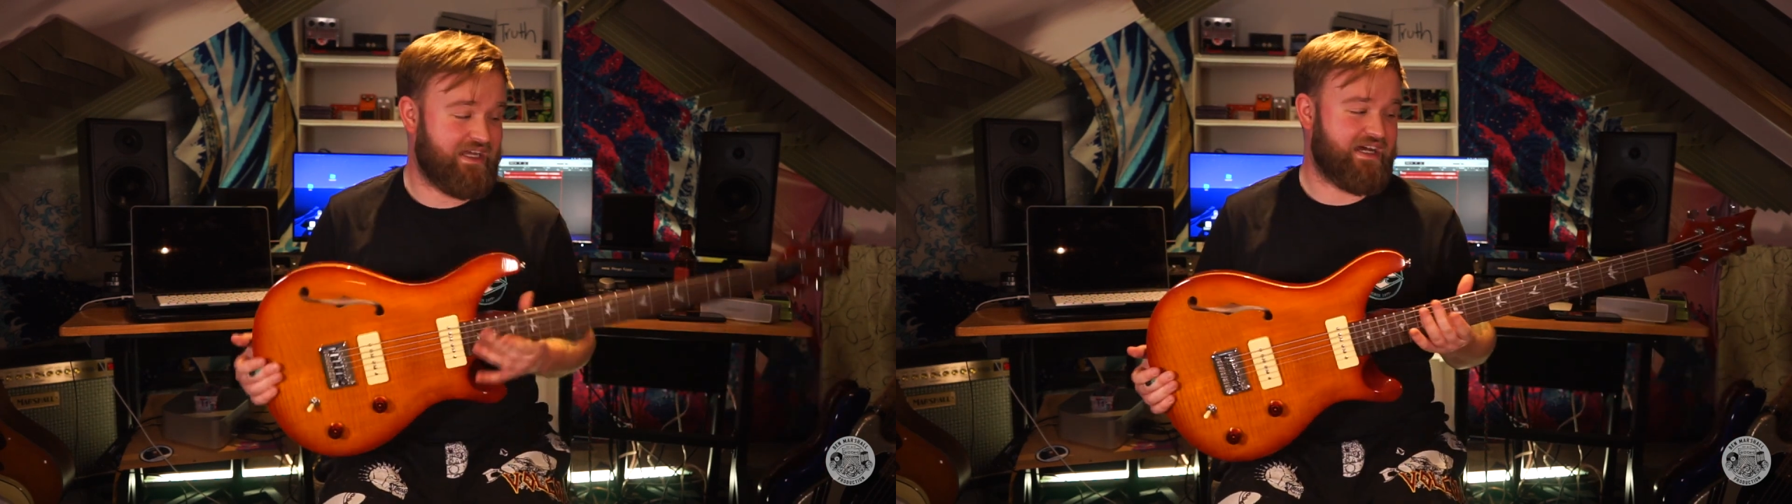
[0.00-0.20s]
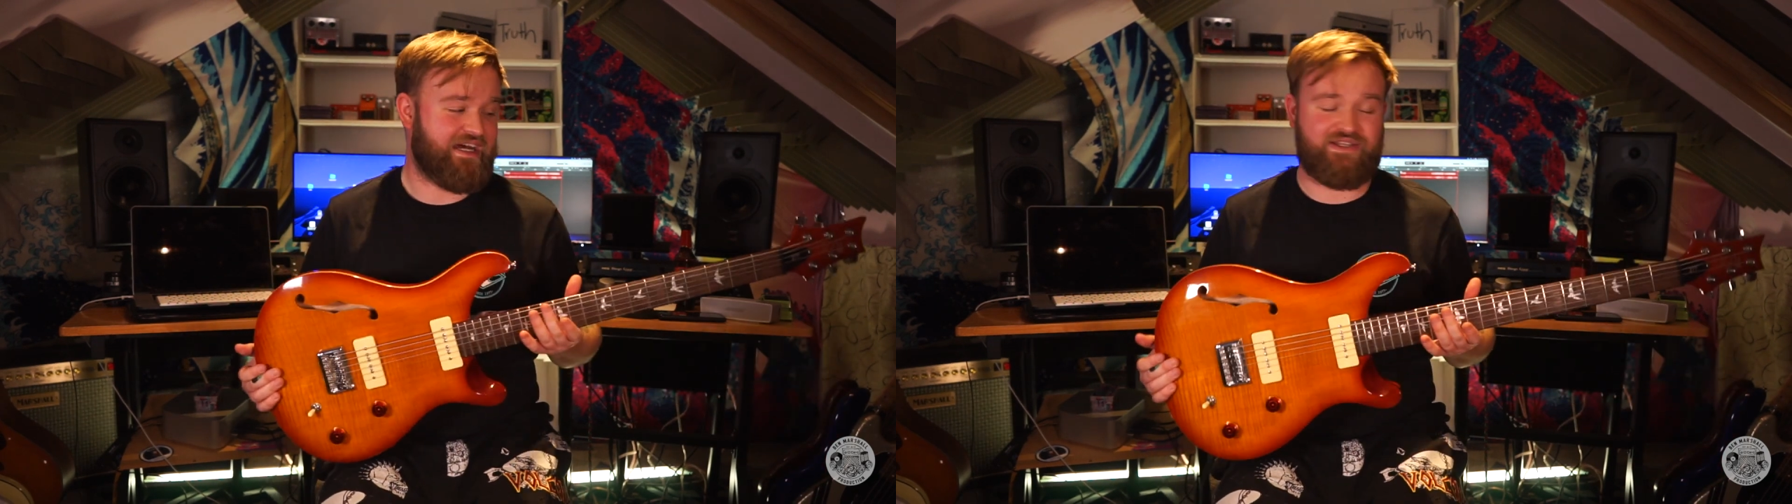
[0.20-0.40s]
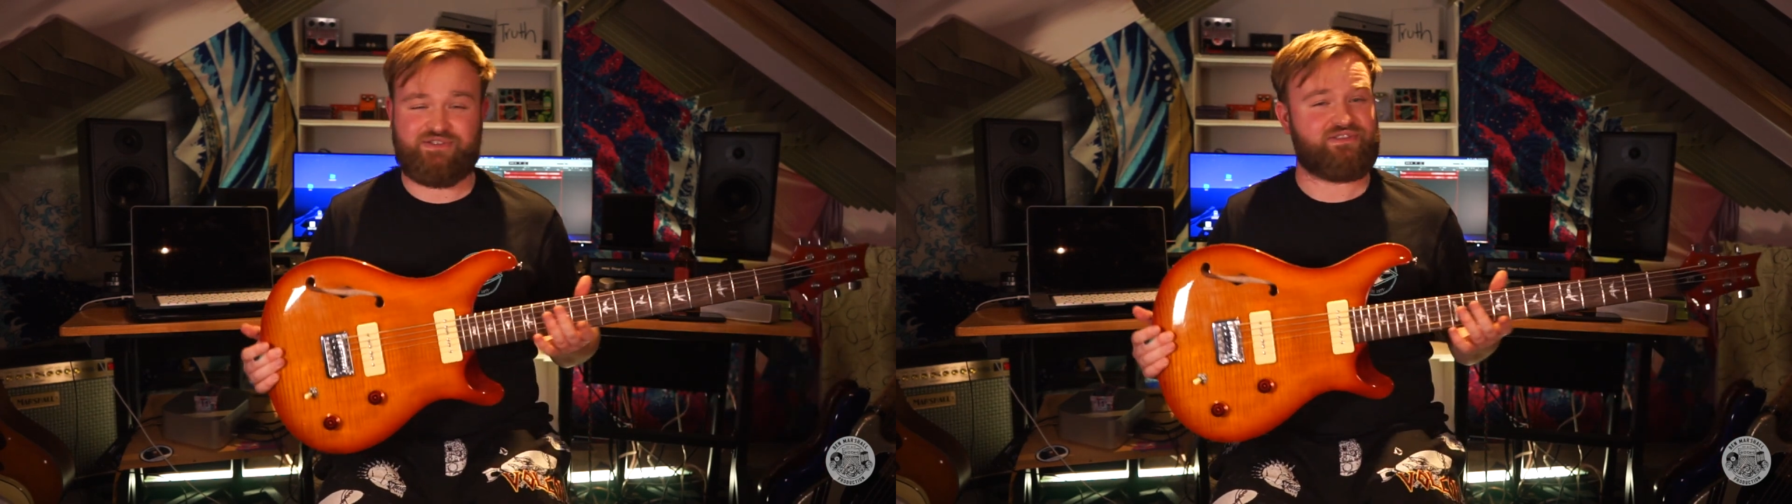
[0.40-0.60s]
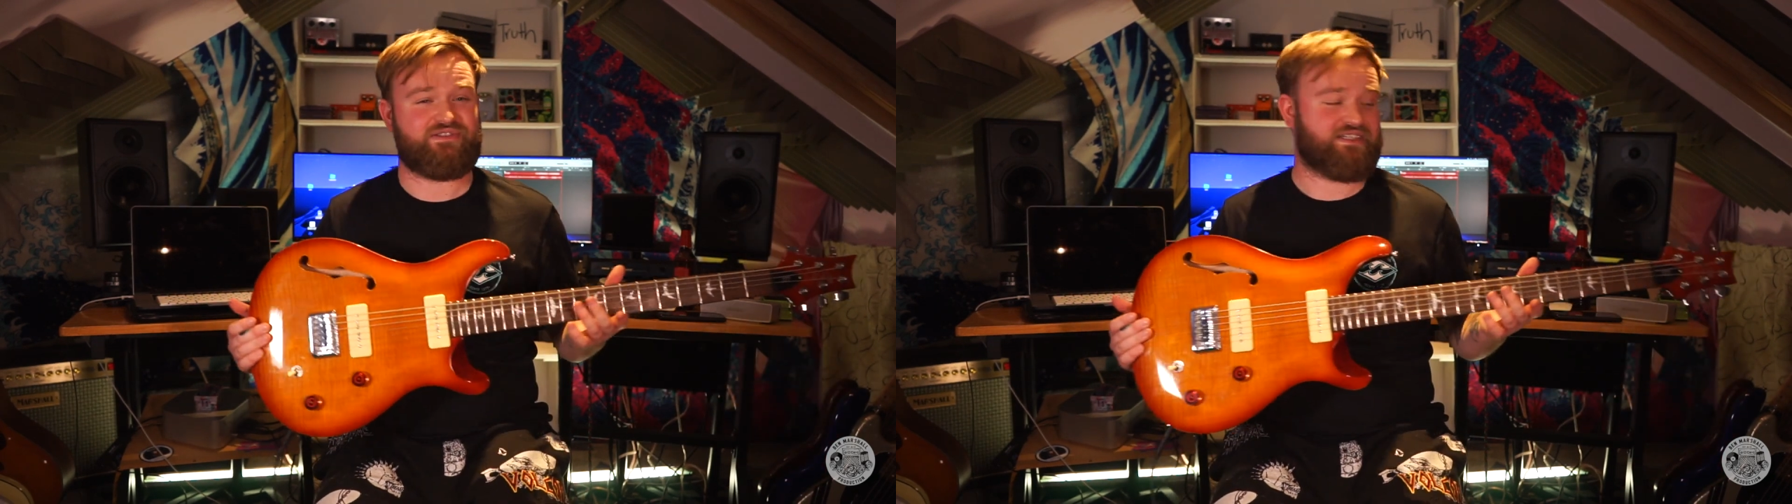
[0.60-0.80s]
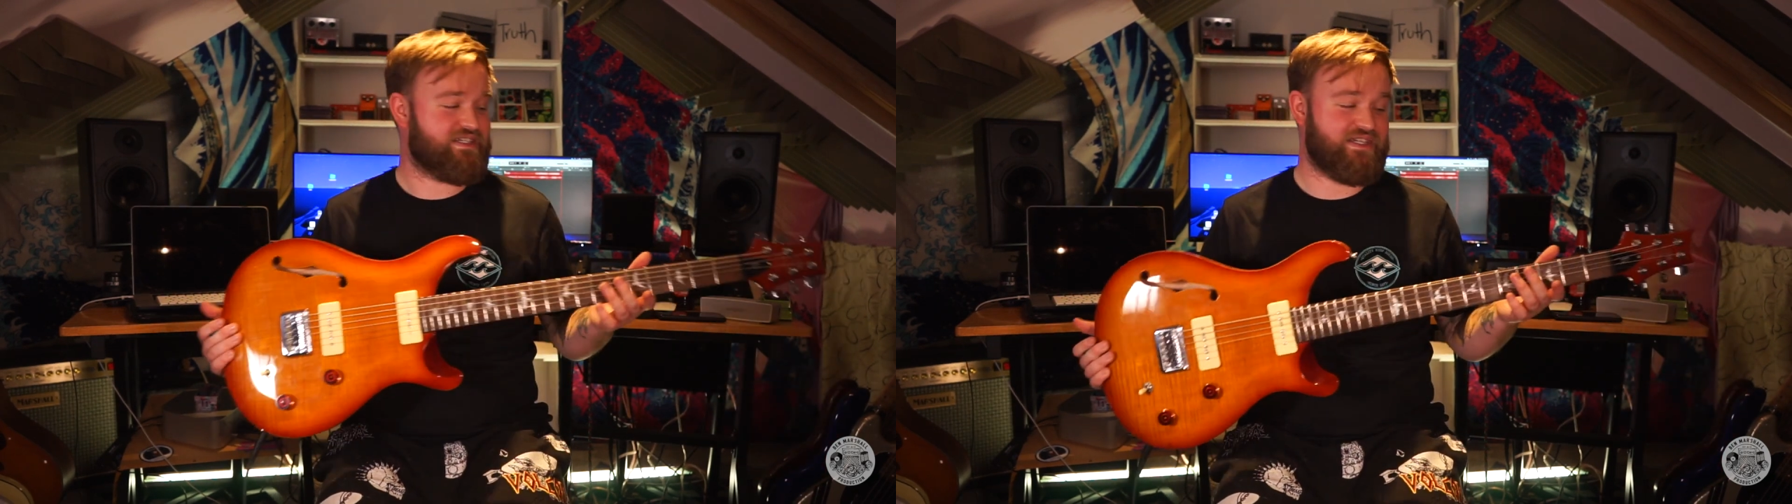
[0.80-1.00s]
and
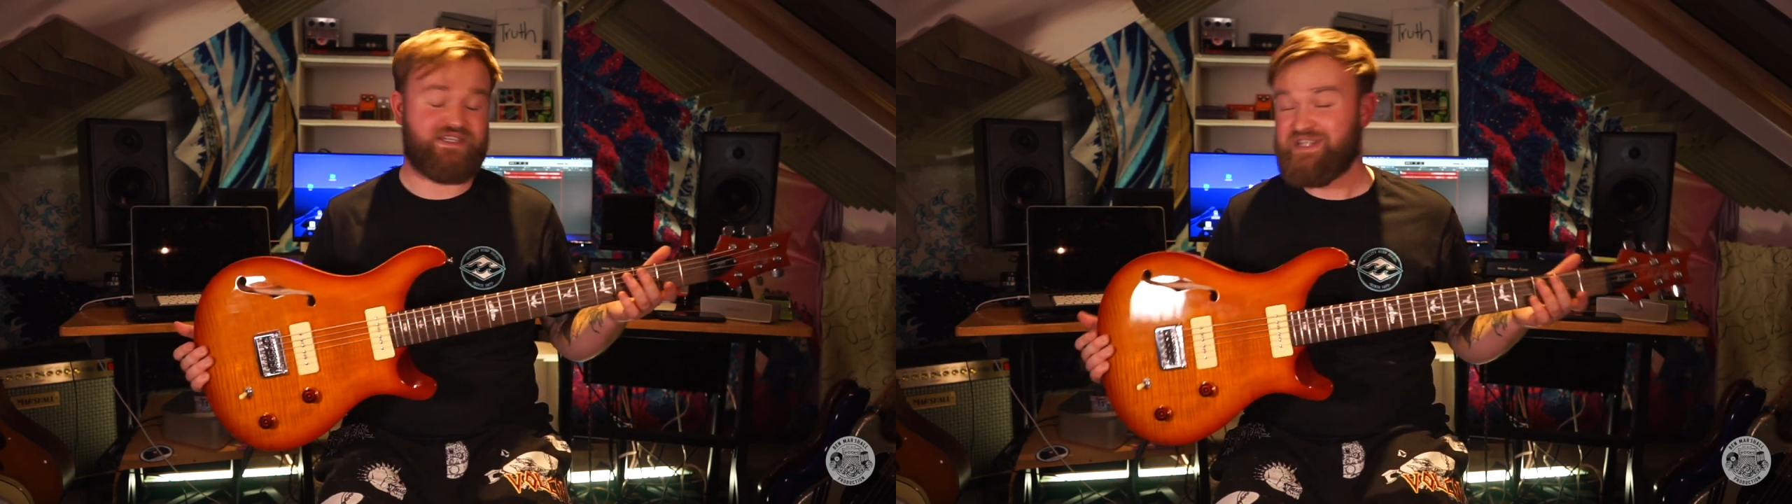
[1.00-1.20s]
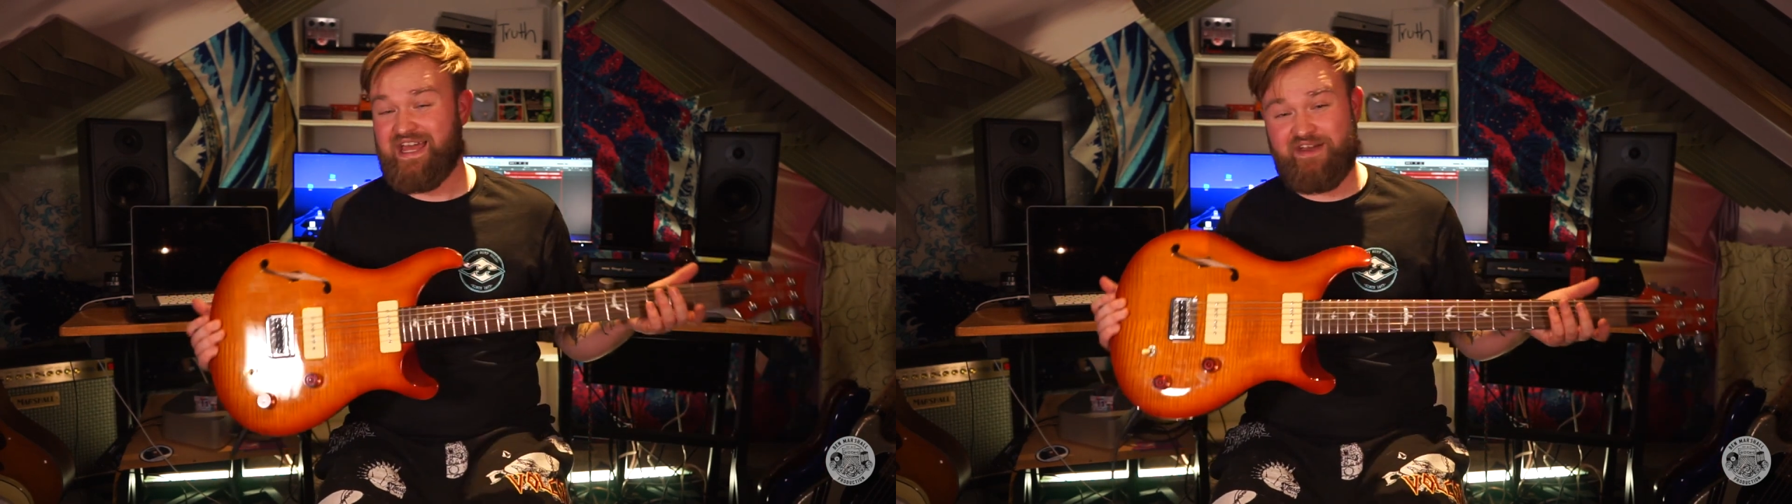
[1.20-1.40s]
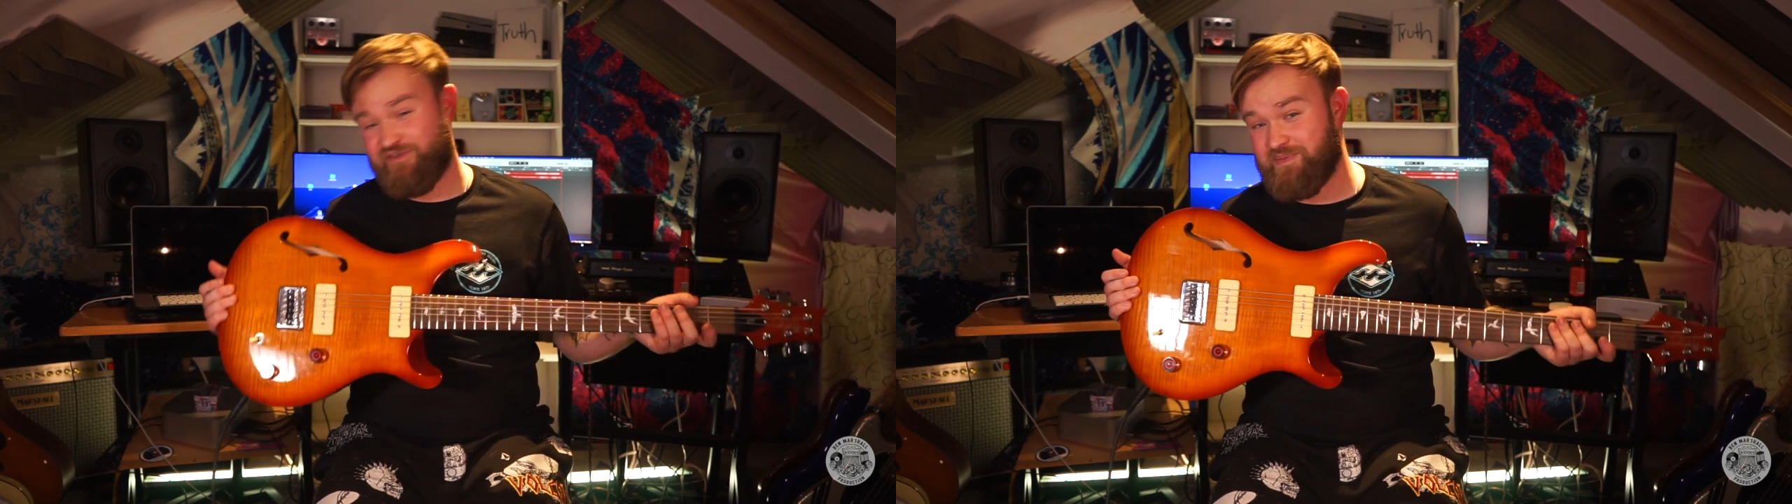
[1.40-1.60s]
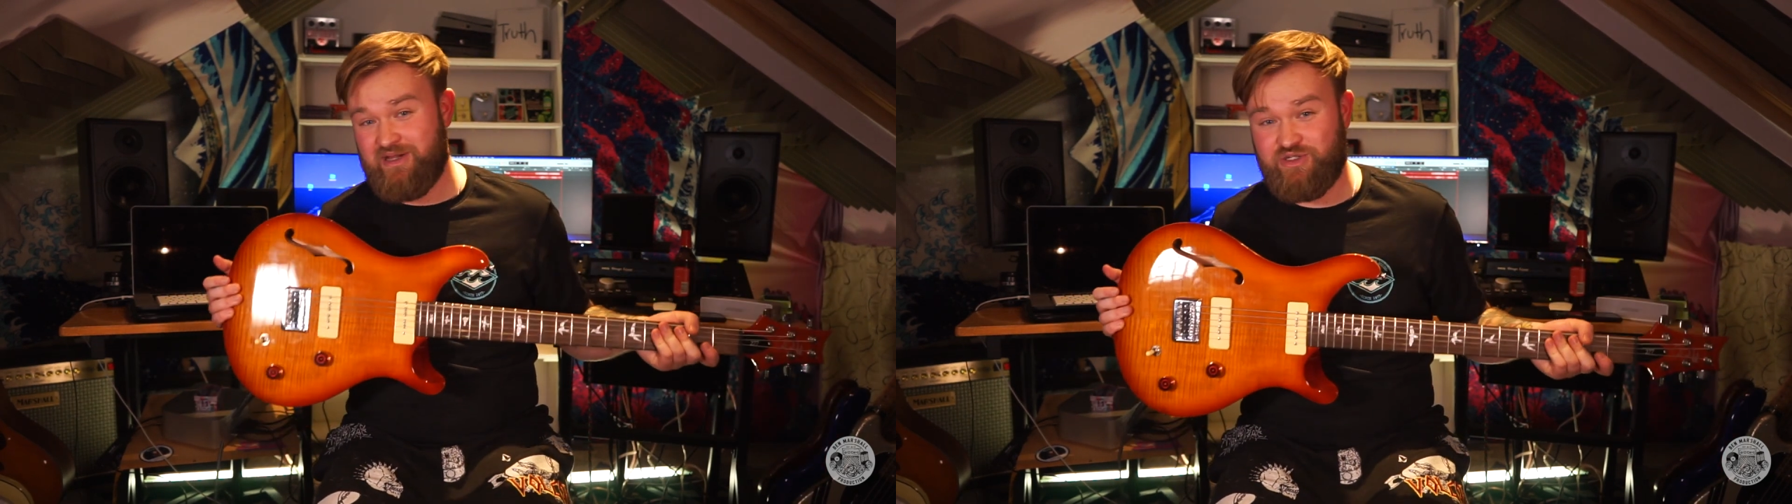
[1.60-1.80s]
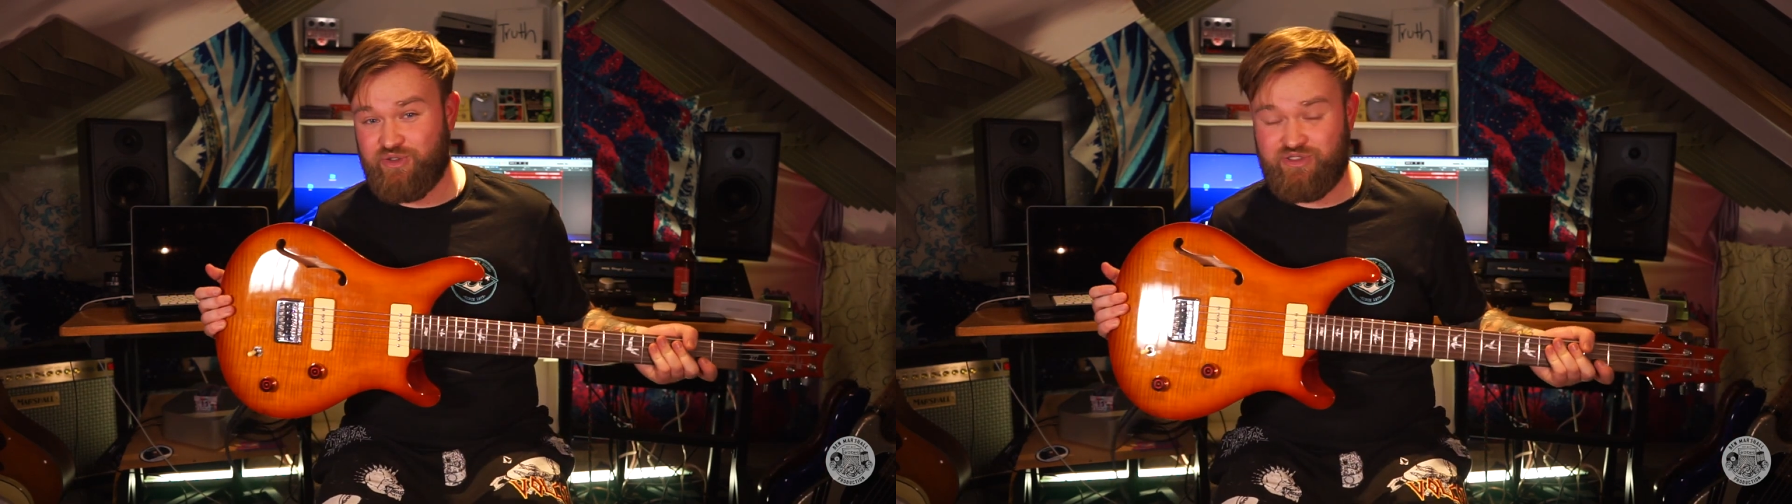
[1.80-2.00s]
this is every bit
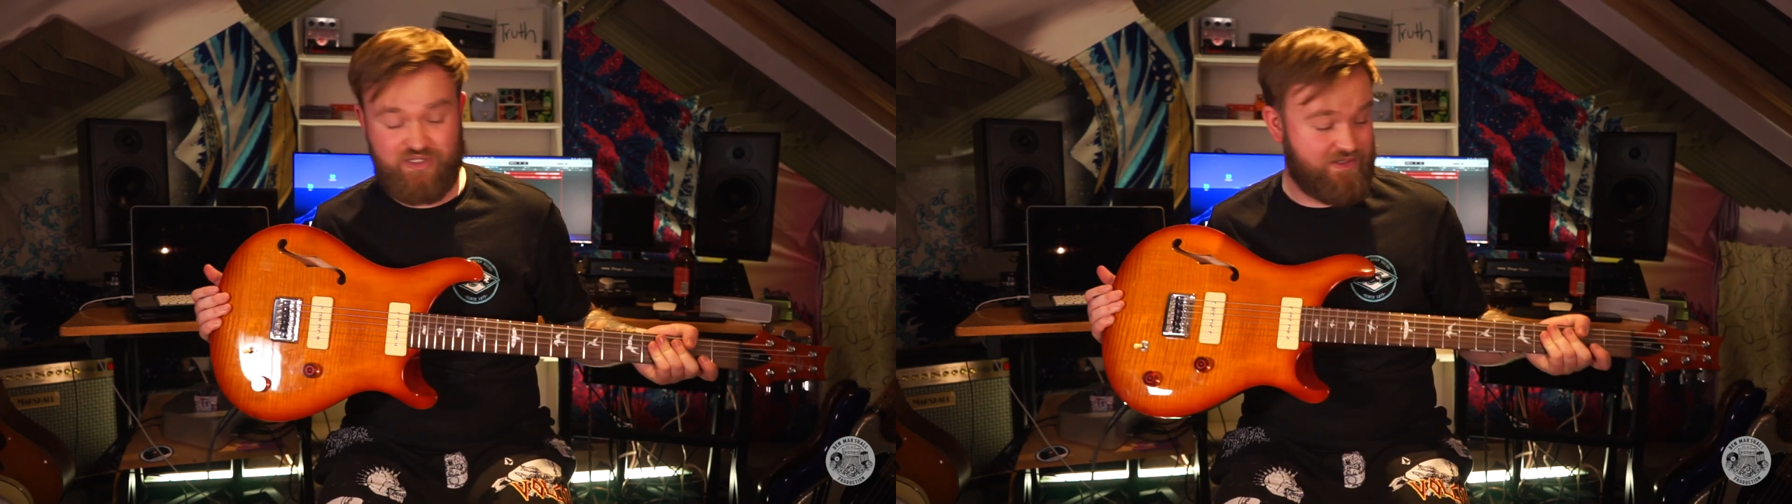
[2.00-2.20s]
as good as them.